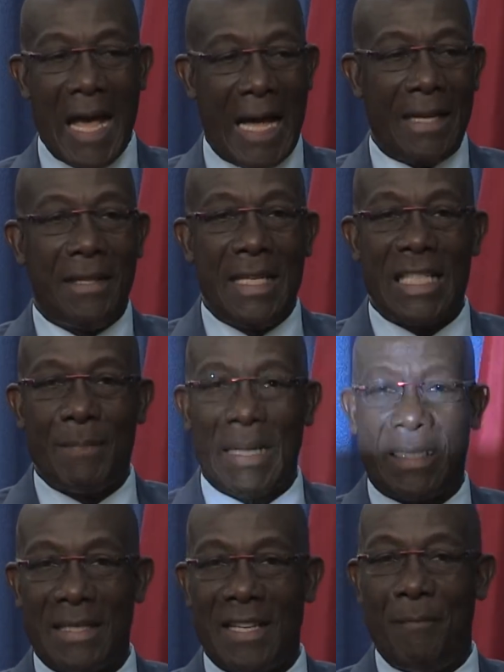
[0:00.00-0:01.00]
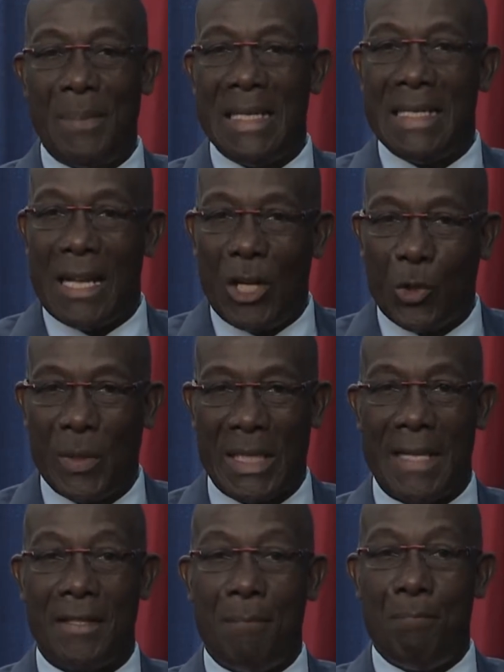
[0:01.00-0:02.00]
And these matters have been dealt with,
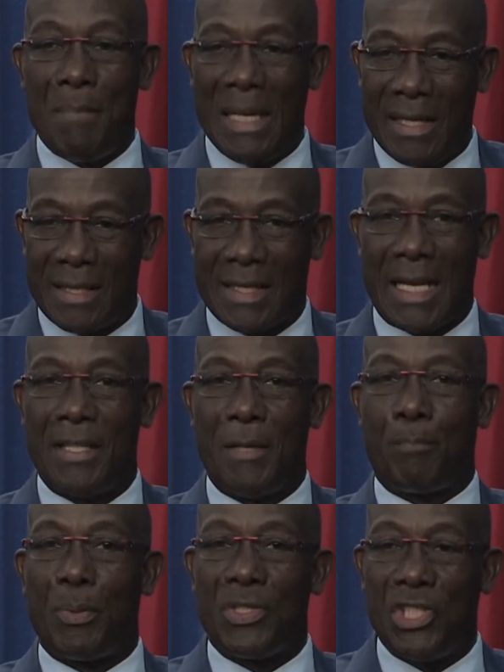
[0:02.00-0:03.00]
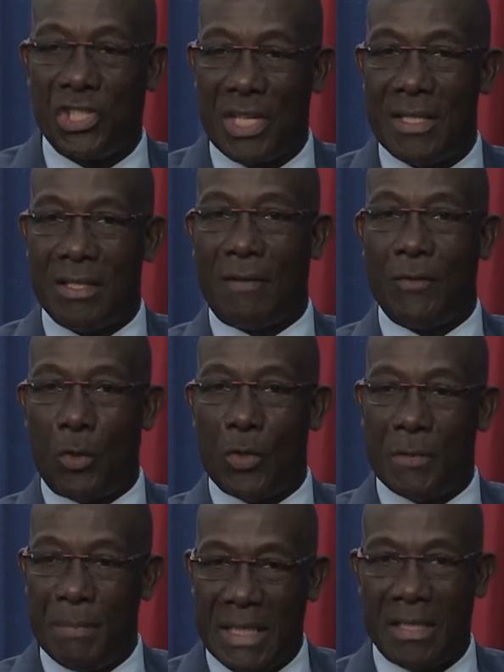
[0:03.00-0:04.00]
and the minutes and the positions of
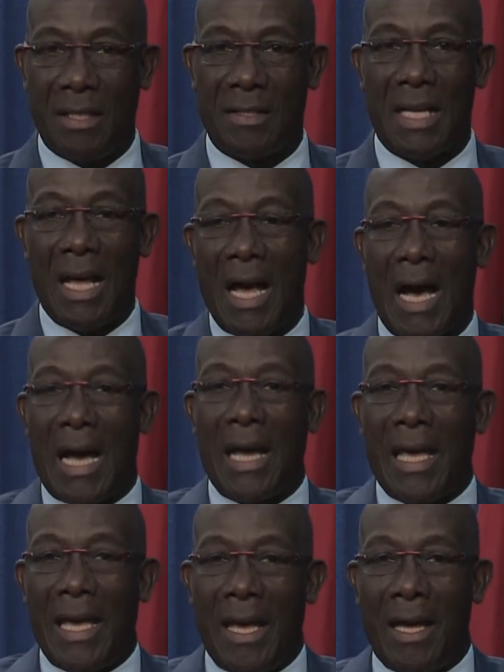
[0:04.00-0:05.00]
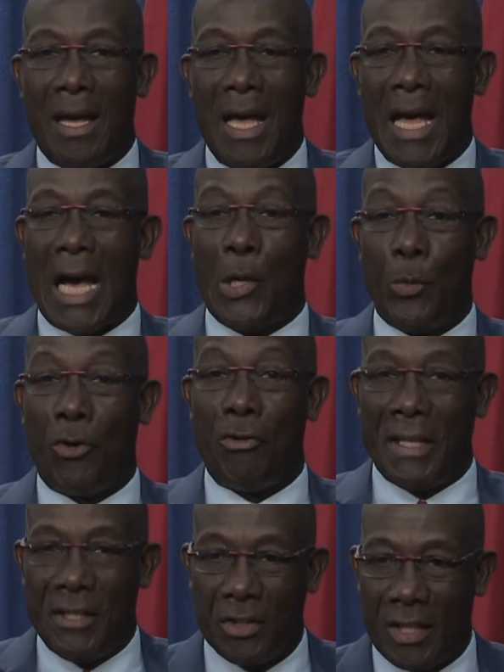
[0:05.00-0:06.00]
those meetings are here and were
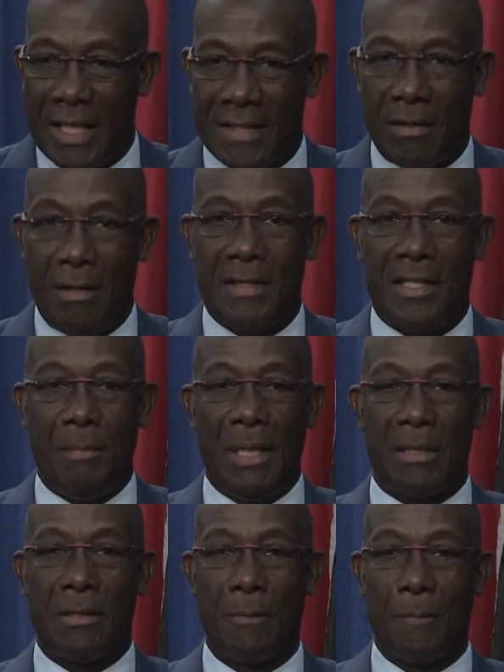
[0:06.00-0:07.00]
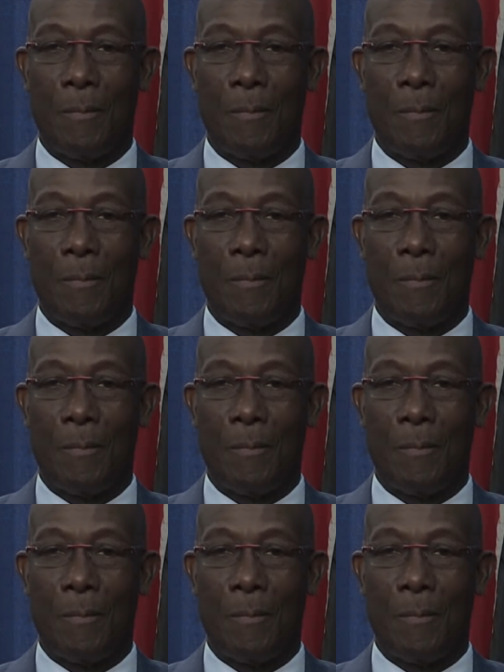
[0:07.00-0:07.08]
read into yesterday's debate.